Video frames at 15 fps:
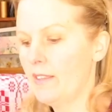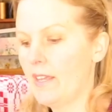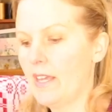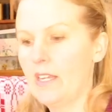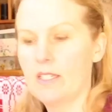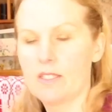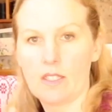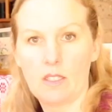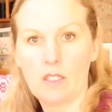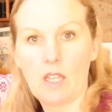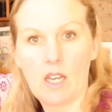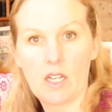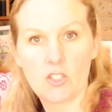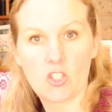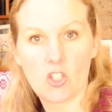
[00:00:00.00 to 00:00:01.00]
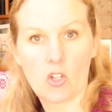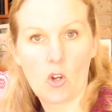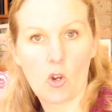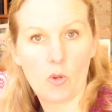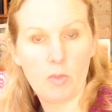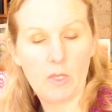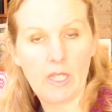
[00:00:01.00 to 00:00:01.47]
that has a
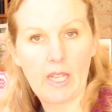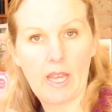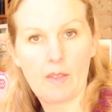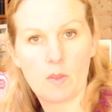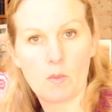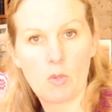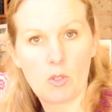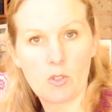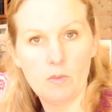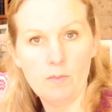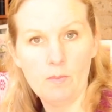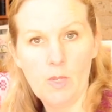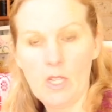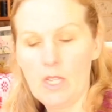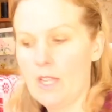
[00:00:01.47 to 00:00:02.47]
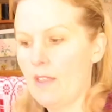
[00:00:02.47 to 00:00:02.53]
larger opening at the bottom